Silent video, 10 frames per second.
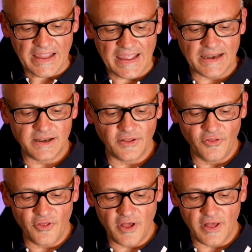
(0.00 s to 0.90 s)
And
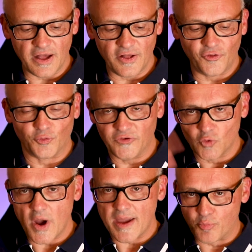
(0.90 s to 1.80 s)
the
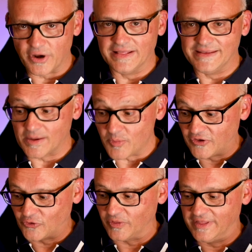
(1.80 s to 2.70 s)
reason why I'm bringing these up,
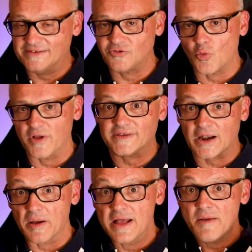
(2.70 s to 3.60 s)
because these are the ones that are,